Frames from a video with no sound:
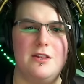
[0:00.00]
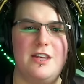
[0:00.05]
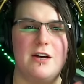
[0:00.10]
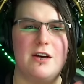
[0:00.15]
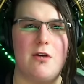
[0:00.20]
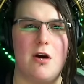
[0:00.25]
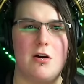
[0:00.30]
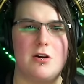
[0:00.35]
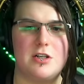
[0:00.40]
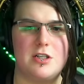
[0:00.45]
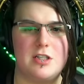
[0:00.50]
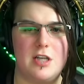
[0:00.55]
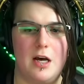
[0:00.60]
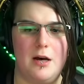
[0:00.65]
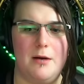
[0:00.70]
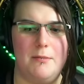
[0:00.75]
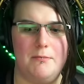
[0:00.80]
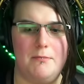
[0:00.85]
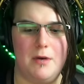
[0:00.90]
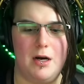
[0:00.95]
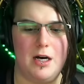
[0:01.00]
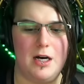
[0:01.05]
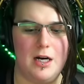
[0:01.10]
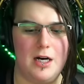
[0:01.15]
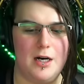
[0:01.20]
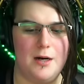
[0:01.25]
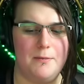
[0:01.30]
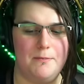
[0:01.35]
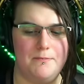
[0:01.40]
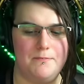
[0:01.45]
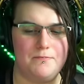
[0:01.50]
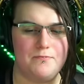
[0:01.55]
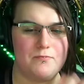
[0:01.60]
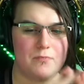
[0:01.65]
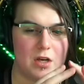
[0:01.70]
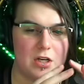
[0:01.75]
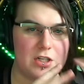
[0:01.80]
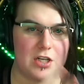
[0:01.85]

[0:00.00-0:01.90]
There are some um,